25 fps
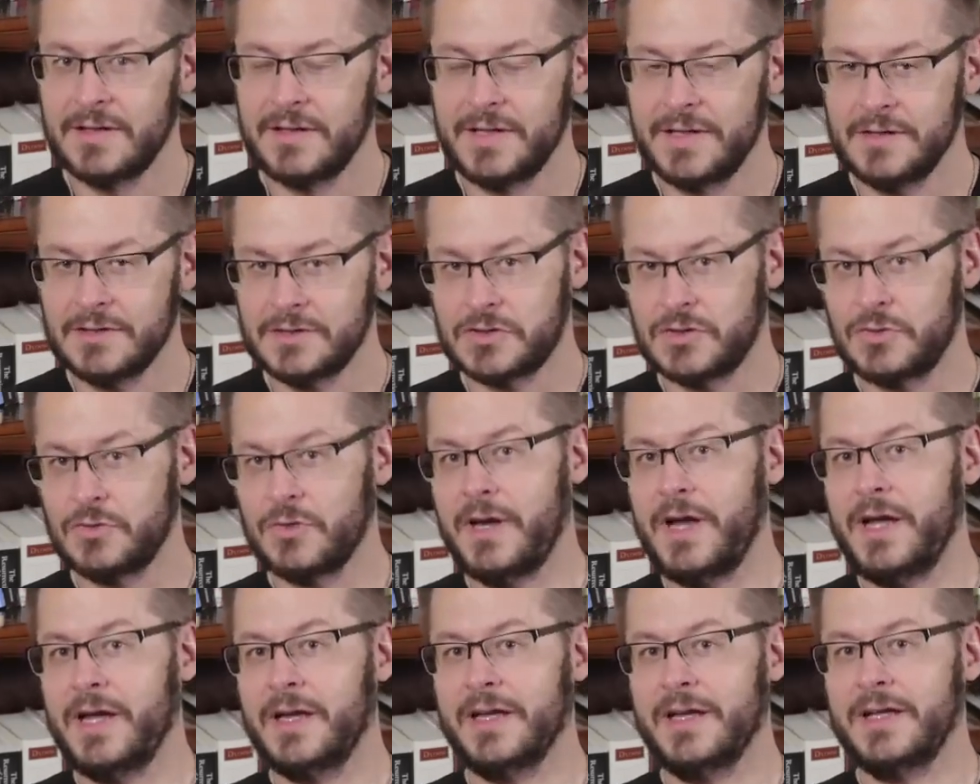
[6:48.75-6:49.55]
Here's
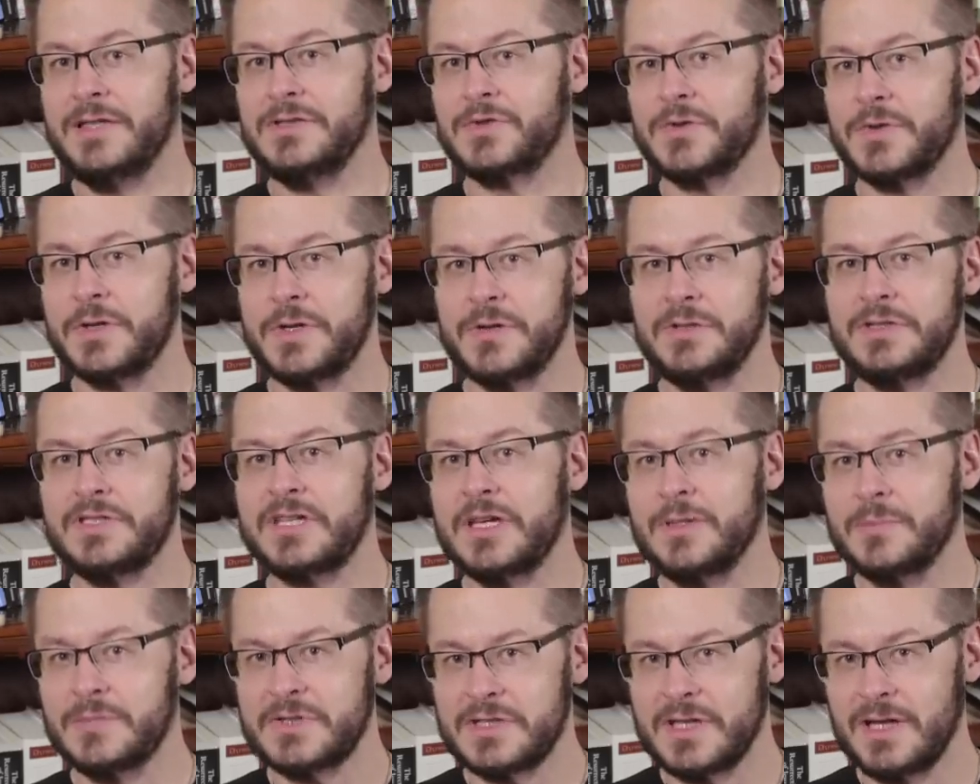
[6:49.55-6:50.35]
Greg
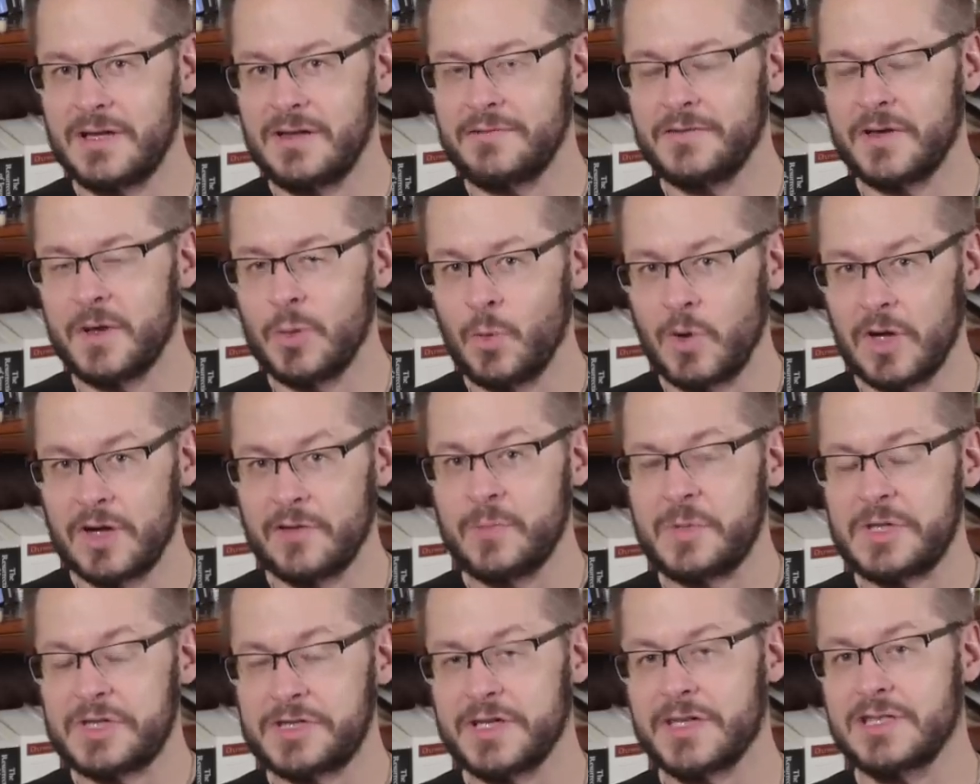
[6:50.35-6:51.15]
introducing himself in one
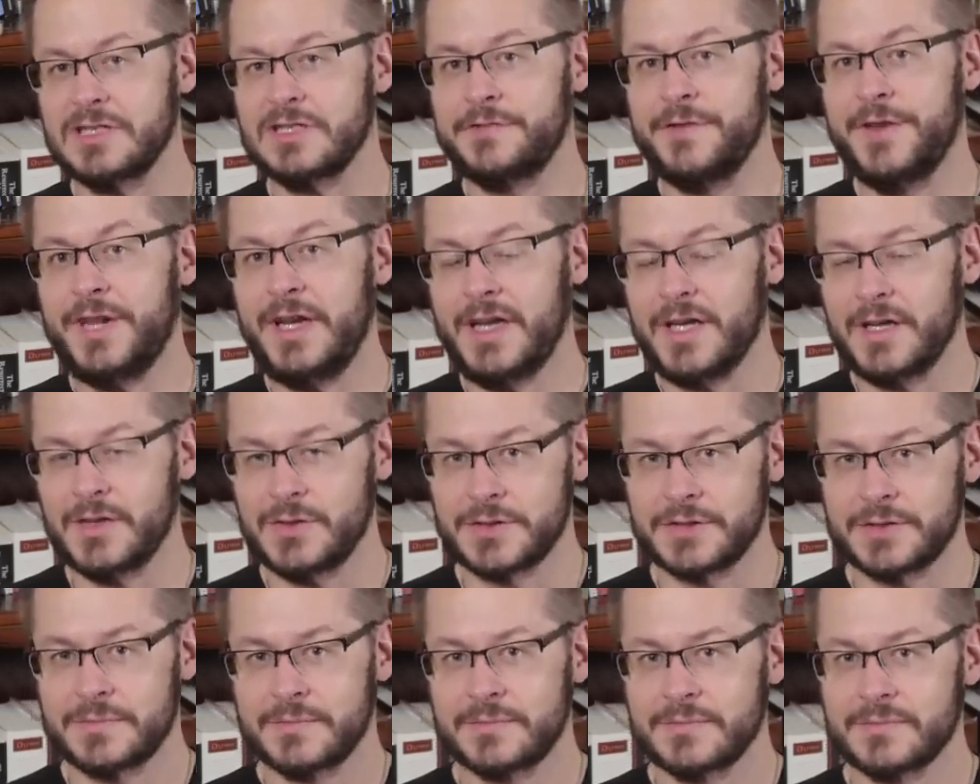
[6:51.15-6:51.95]
of Michelle's
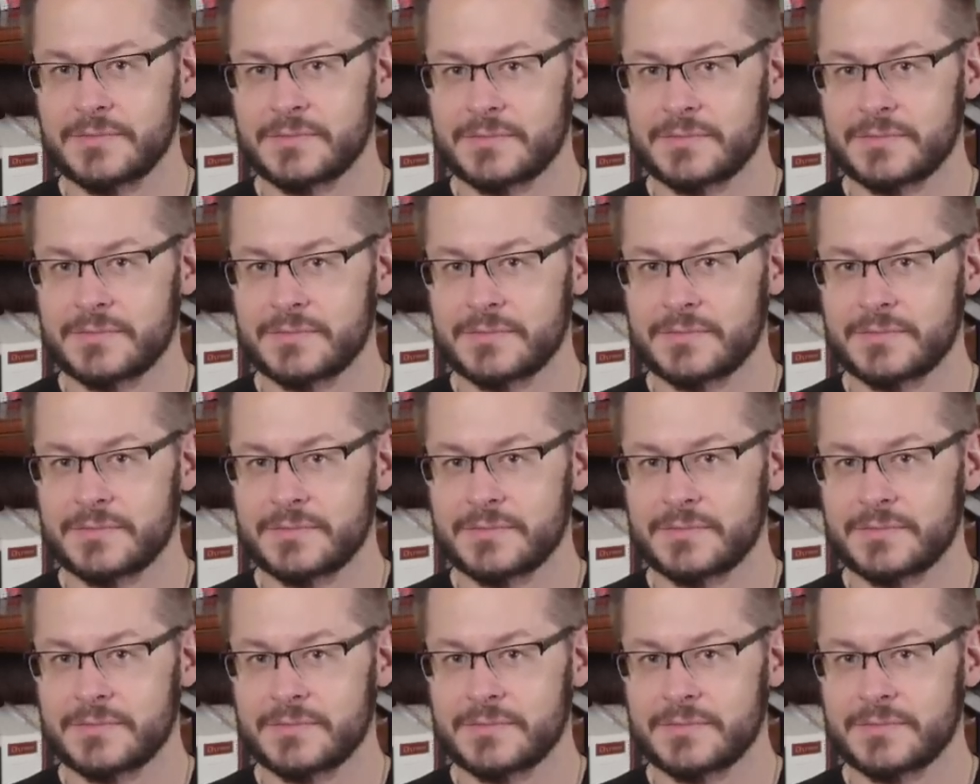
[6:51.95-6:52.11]
videos.